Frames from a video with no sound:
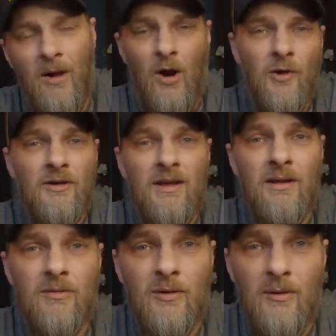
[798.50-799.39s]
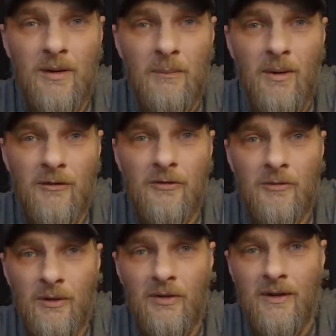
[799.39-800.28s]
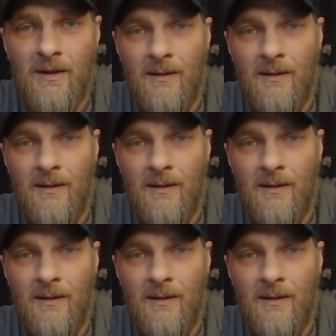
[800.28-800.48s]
hard to get the grip of, really.